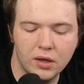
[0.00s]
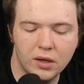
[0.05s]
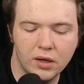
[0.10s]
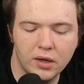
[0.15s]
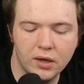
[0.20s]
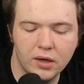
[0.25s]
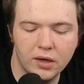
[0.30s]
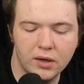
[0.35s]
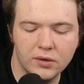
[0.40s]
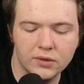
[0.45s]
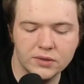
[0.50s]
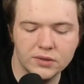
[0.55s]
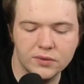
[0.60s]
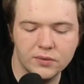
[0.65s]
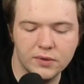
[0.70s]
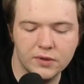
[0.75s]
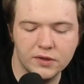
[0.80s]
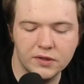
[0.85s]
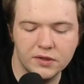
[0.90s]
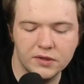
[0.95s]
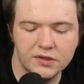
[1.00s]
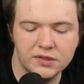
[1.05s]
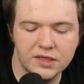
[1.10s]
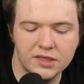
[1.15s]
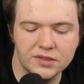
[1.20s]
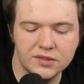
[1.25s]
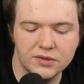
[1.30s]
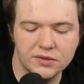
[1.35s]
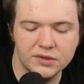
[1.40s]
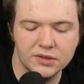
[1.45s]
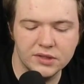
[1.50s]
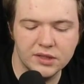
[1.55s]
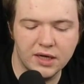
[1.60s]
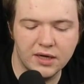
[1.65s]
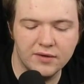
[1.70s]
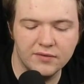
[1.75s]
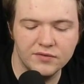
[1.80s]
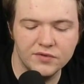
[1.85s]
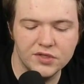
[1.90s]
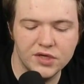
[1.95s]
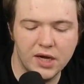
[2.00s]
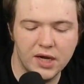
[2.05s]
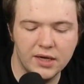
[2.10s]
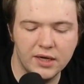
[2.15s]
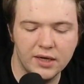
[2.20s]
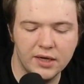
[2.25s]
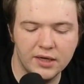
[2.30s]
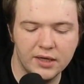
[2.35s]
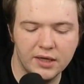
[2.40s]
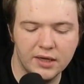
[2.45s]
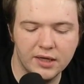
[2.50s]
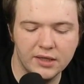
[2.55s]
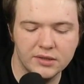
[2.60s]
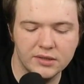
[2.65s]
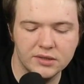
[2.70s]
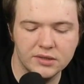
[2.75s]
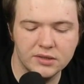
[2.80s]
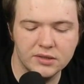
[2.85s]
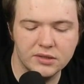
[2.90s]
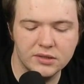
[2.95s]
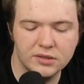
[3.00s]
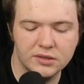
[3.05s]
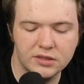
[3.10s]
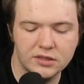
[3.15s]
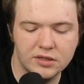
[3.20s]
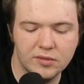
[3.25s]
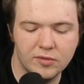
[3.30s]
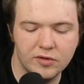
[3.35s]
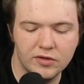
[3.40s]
And I also want the desert to kind of jut against some